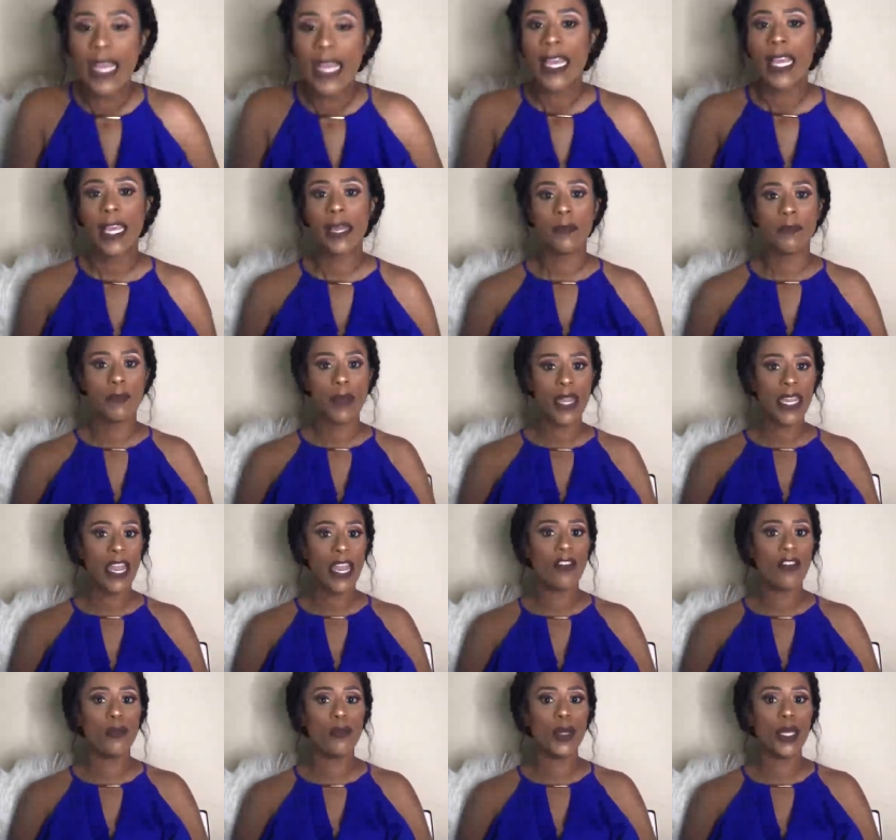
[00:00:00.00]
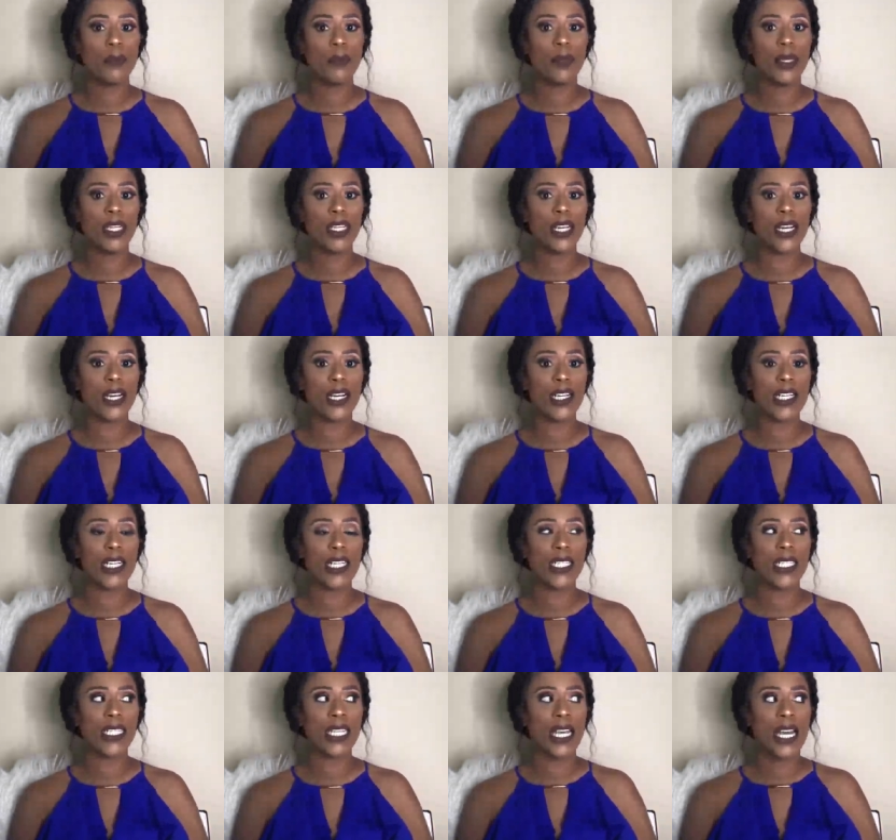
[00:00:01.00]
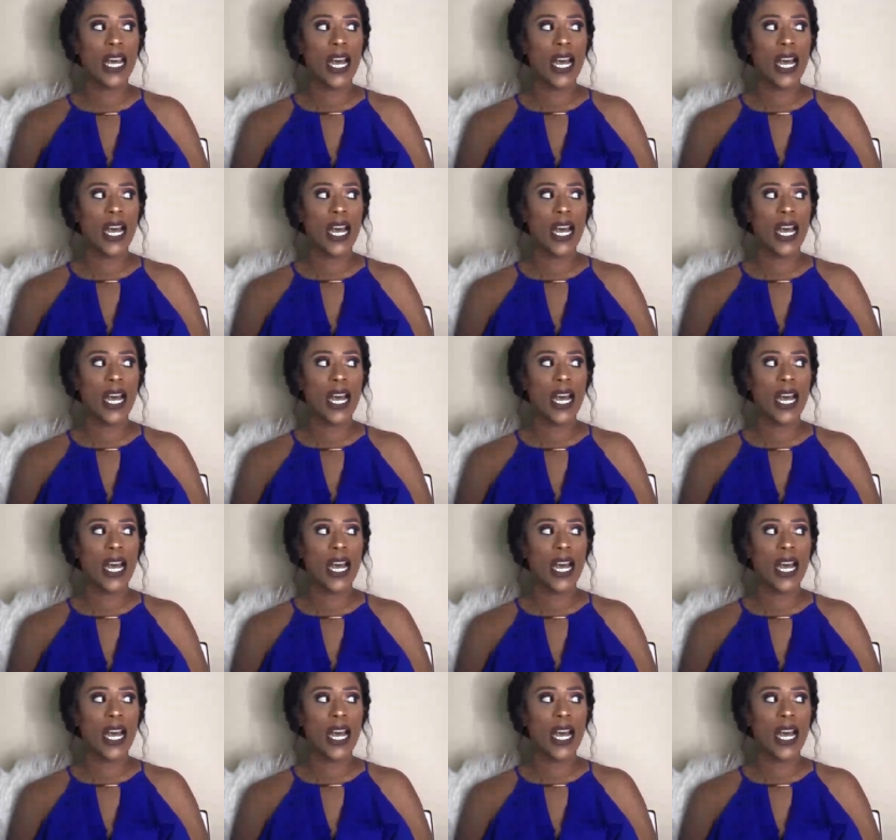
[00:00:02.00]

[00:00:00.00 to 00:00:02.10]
It may have been because